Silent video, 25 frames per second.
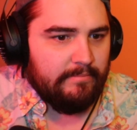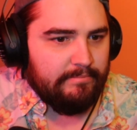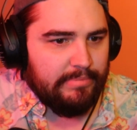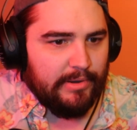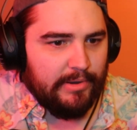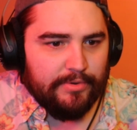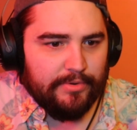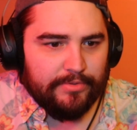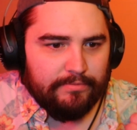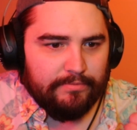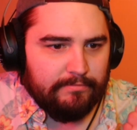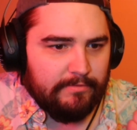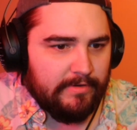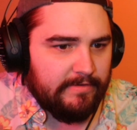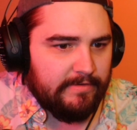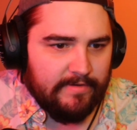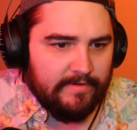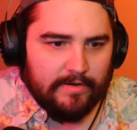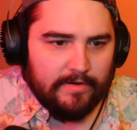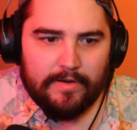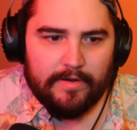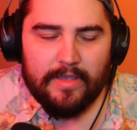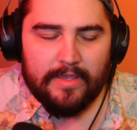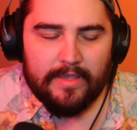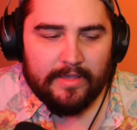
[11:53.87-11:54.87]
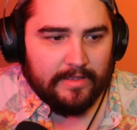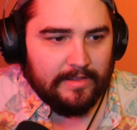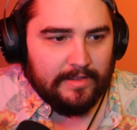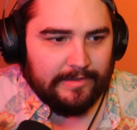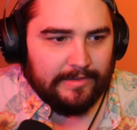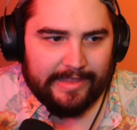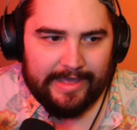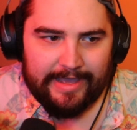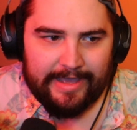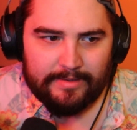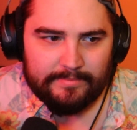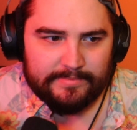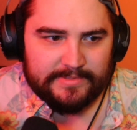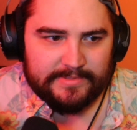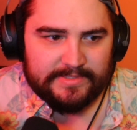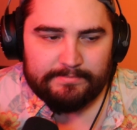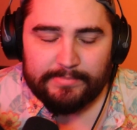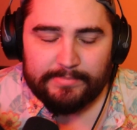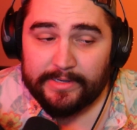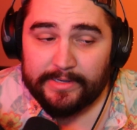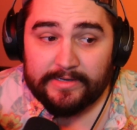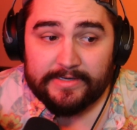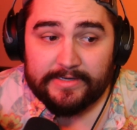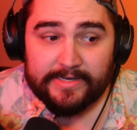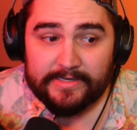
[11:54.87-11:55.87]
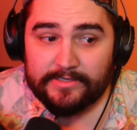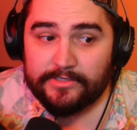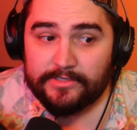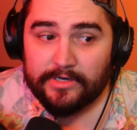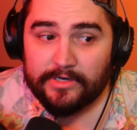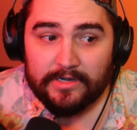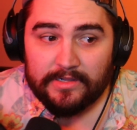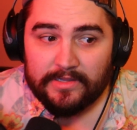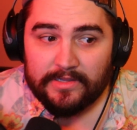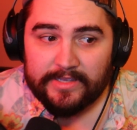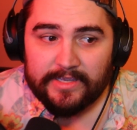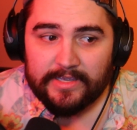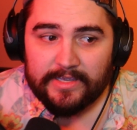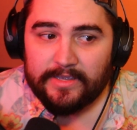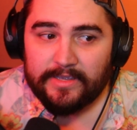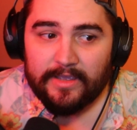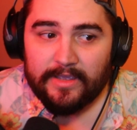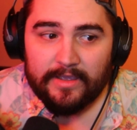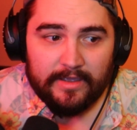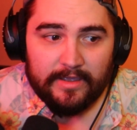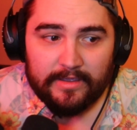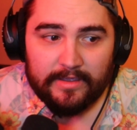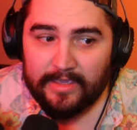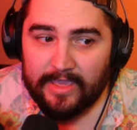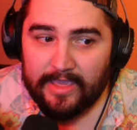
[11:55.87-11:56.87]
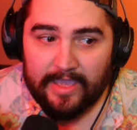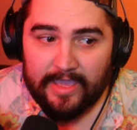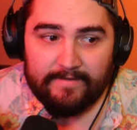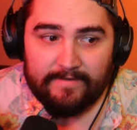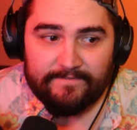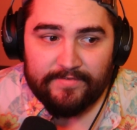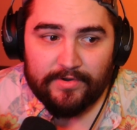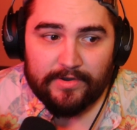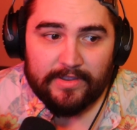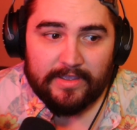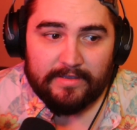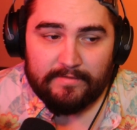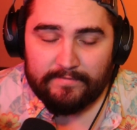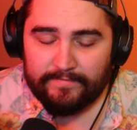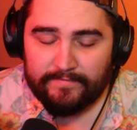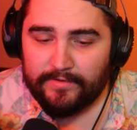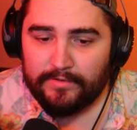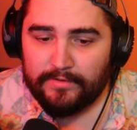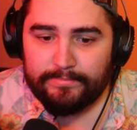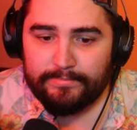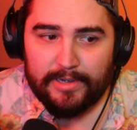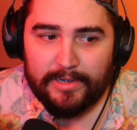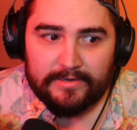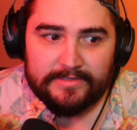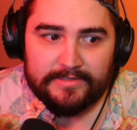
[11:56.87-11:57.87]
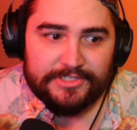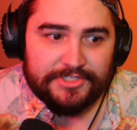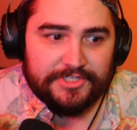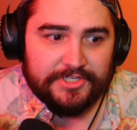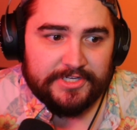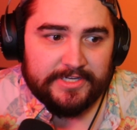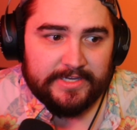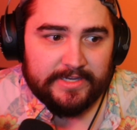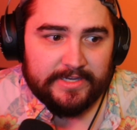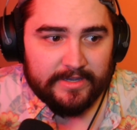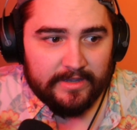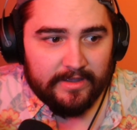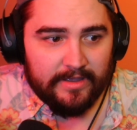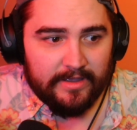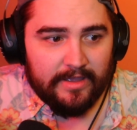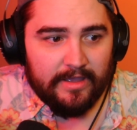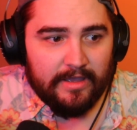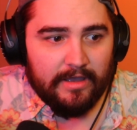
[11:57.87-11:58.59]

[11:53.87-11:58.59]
both River Collapse, but additionally can't forget Footbox G.